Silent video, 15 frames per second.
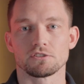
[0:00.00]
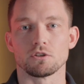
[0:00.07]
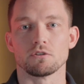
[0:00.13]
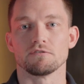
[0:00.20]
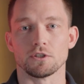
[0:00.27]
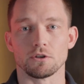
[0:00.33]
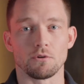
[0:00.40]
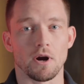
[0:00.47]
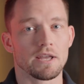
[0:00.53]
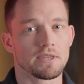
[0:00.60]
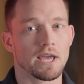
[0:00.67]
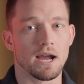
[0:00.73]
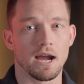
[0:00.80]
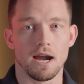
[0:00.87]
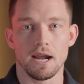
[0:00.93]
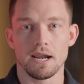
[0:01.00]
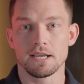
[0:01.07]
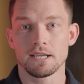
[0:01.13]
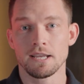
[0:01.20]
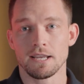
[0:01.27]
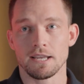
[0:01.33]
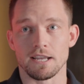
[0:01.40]
So if you're riding that
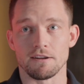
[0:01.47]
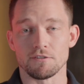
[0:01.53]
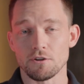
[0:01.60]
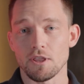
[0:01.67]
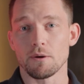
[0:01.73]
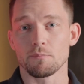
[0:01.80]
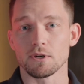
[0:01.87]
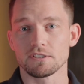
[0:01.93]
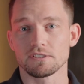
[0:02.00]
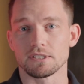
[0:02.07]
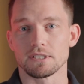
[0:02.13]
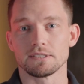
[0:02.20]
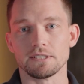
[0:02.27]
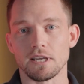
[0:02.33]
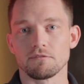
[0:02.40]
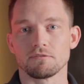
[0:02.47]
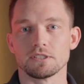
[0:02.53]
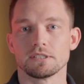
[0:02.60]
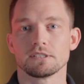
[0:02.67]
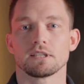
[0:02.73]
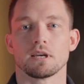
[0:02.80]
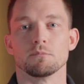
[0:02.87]
high, if you're that person,
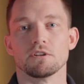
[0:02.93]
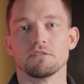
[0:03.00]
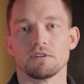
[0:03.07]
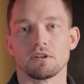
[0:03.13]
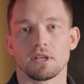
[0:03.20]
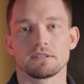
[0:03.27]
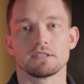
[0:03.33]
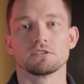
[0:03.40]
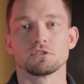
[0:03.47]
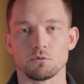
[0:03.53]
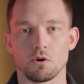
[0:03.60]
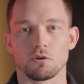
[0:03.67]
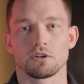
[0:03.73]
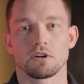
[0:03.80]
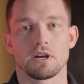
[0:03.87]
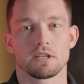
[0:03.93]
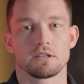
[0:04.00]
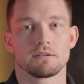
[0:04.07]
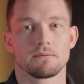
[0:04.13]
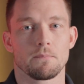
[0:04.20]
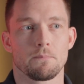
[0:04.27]
definitely come to an event like this. You won't regret it.